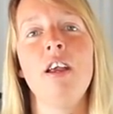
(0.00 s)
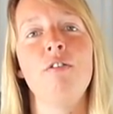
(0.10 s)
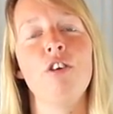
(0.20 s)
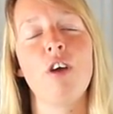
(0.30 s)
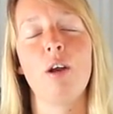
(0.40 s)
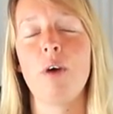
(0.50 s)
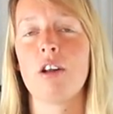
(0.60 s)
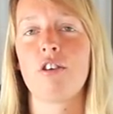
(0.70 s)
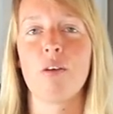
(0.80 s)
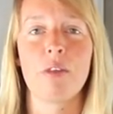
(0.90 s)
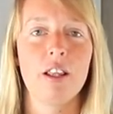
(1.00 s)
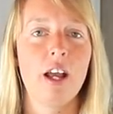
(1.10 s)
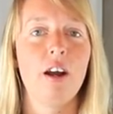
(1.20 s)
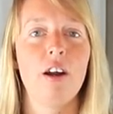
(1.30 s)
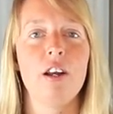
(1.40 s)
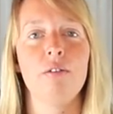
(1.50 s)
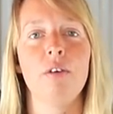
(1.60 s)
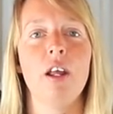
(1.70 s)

If you try to watch something there and,